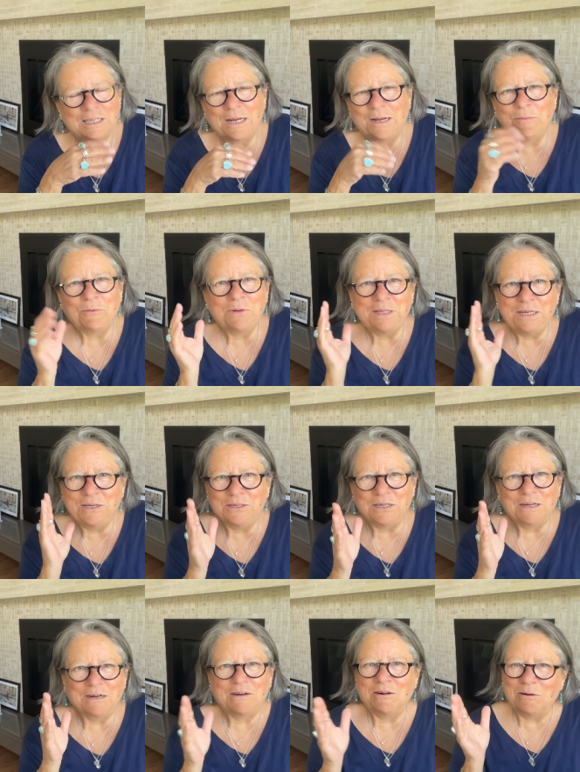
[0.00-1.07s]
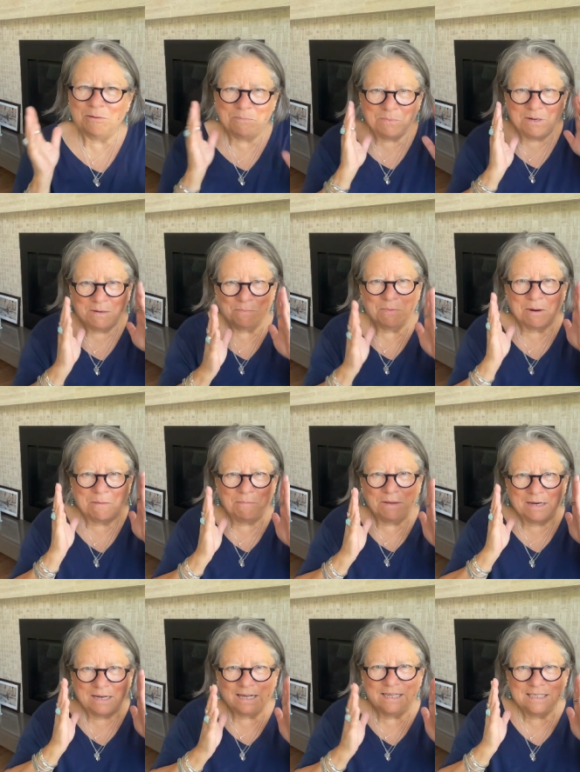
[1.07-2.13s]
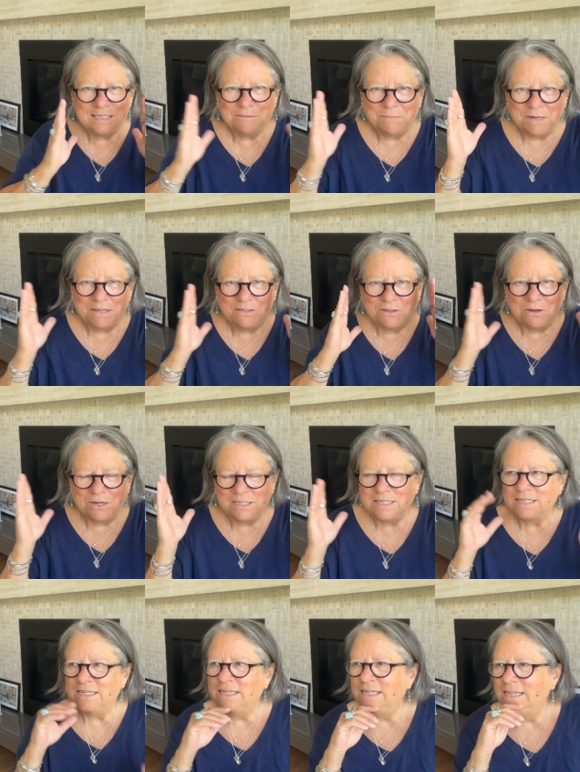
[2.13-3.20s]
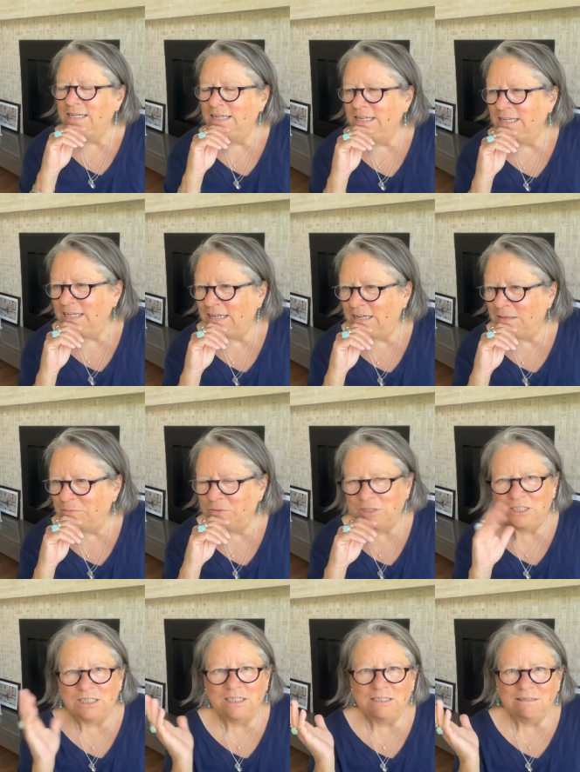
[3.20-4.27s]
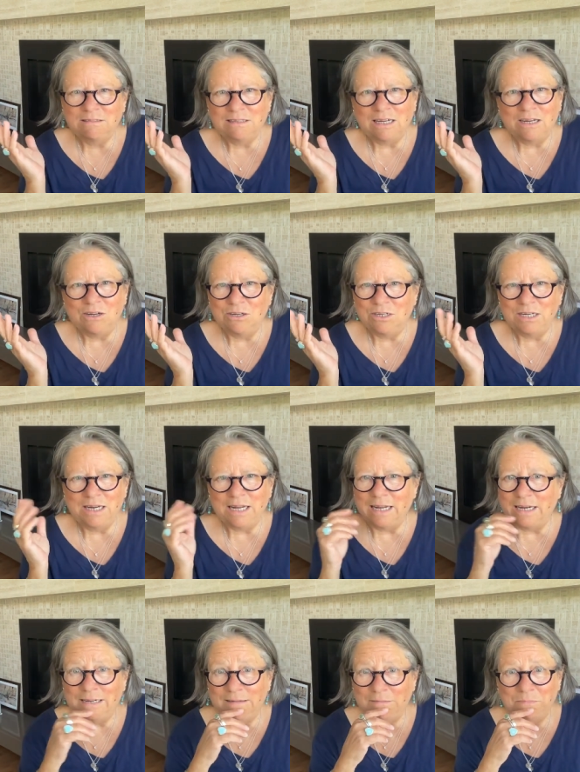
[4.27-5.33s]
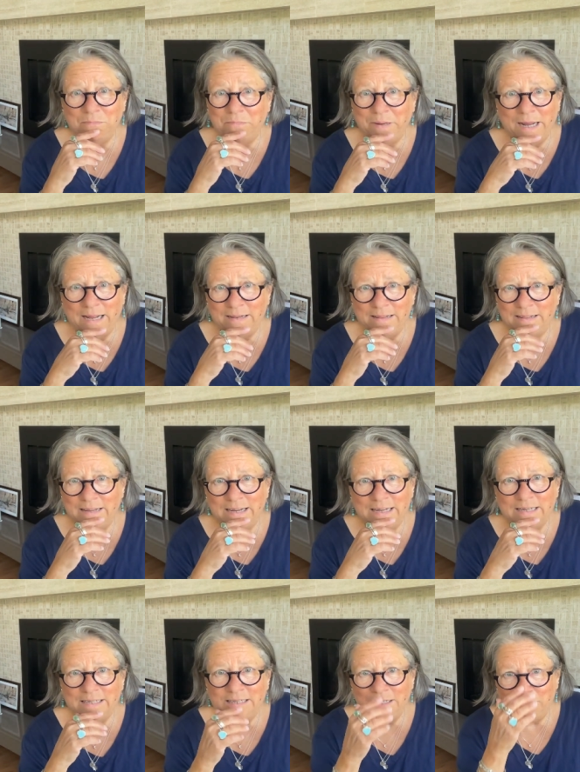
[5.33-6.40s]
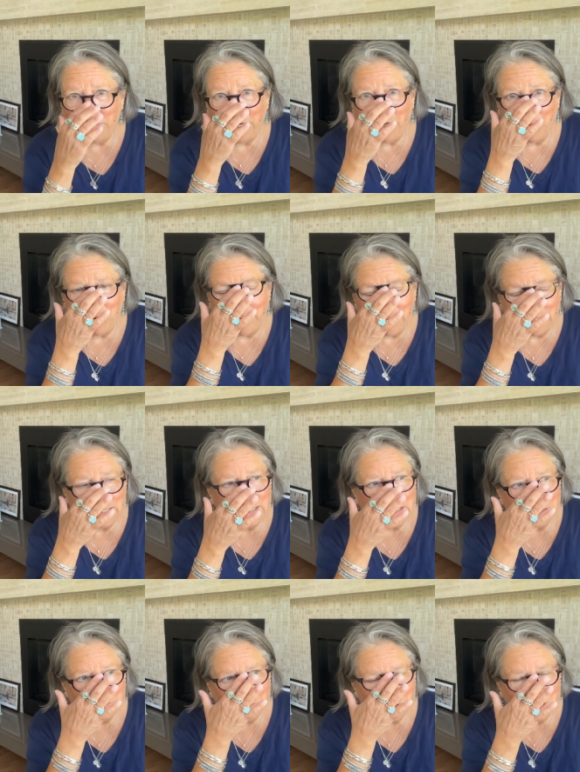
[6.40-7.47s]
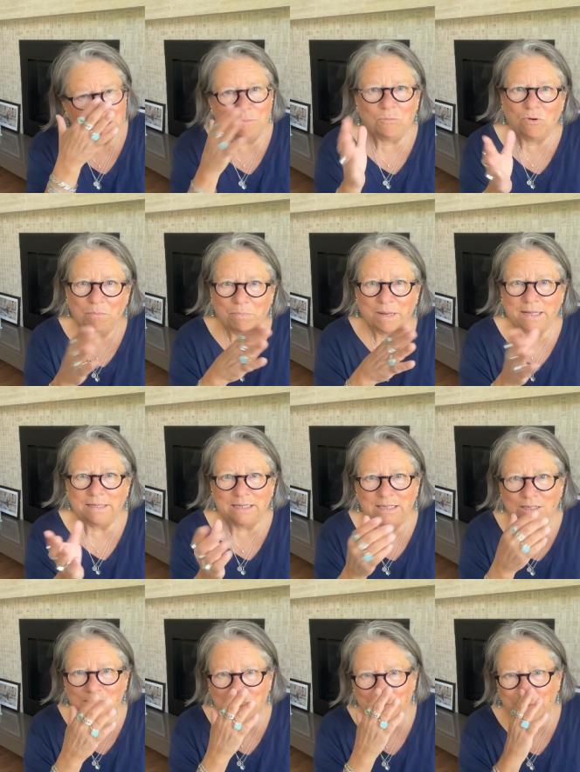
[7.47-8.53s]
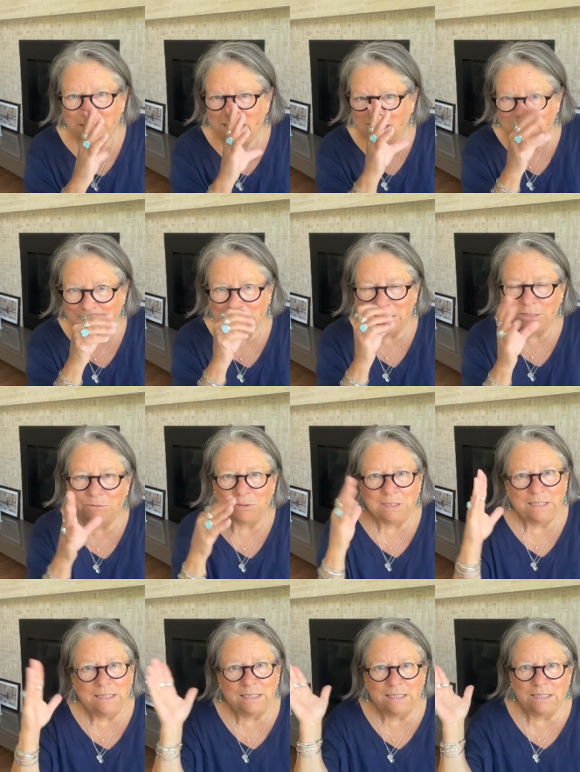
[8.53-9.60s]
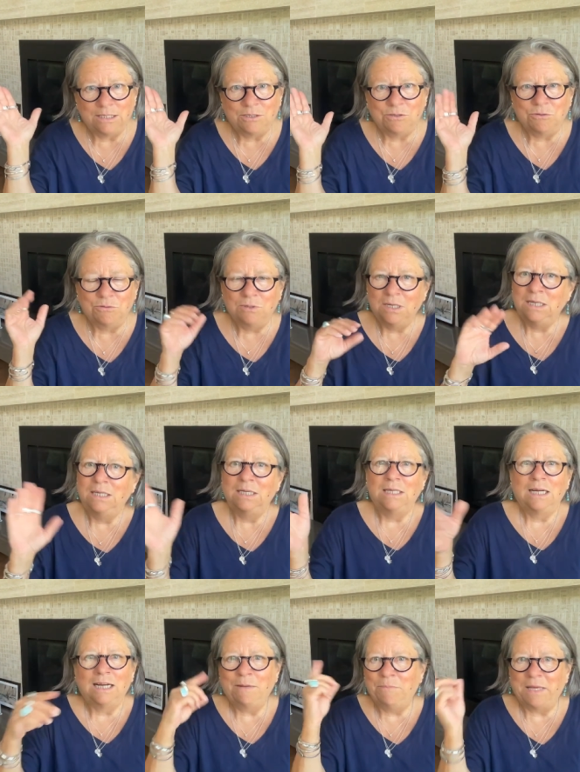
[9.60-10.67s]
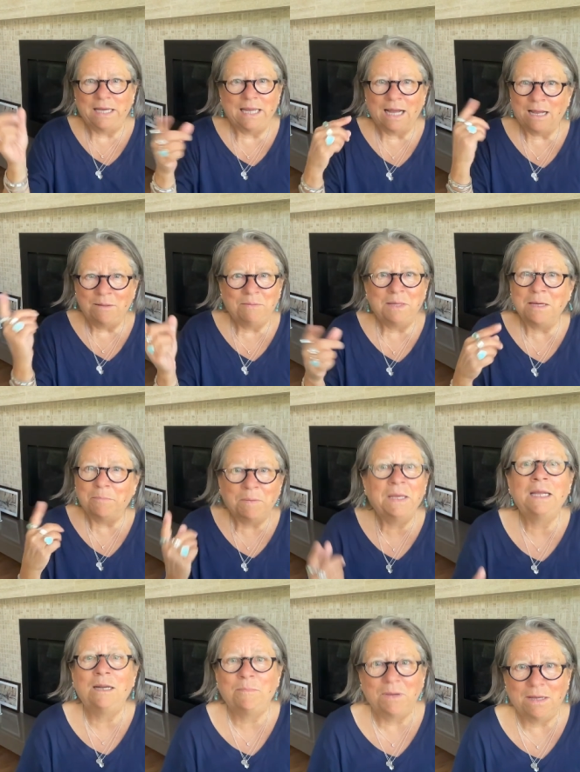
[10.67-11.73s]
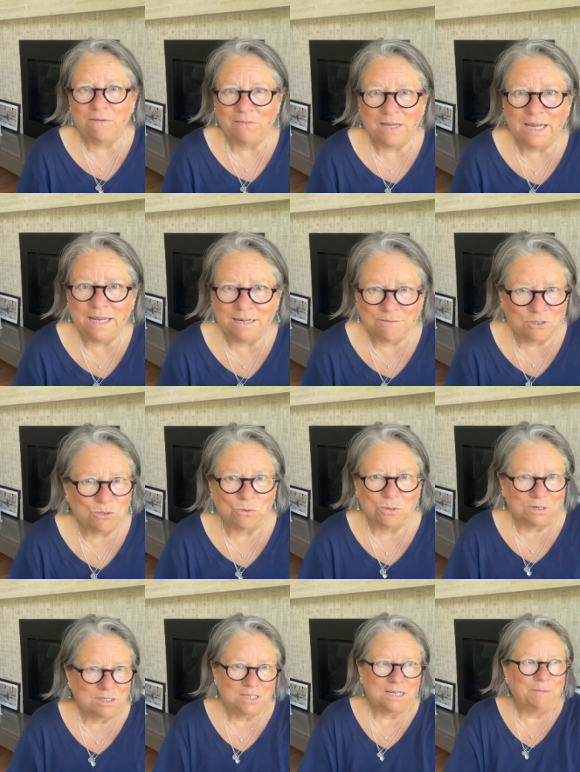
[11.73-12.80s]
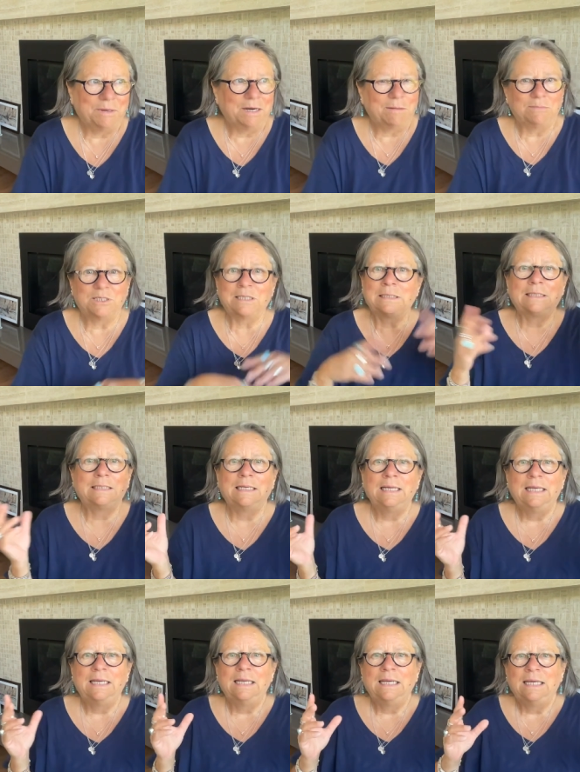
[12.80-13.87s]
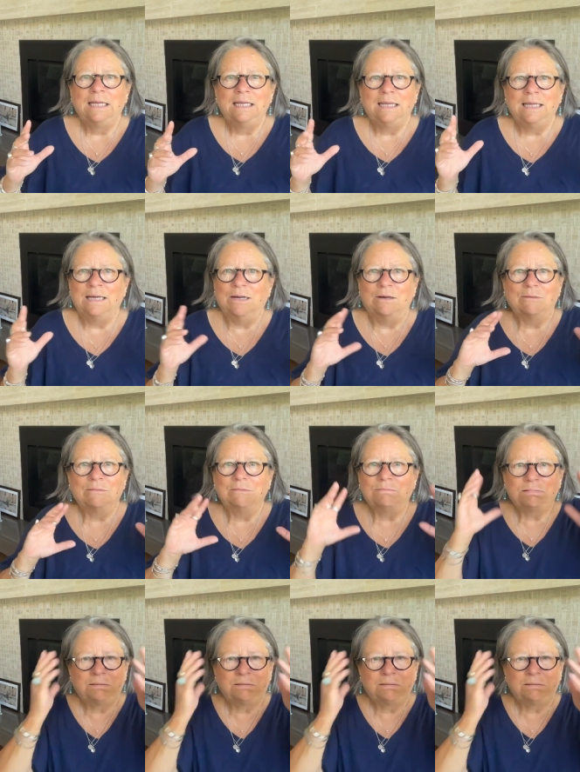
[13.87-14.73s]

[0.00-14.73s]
I'm really good at compartmentalizing my thoughts, um, which is a good and bad thing in many ways. Probably more bad than good because it's really easy to. I'm the I'm the epitome of the Eight of Swords. I mean, I'm just you know,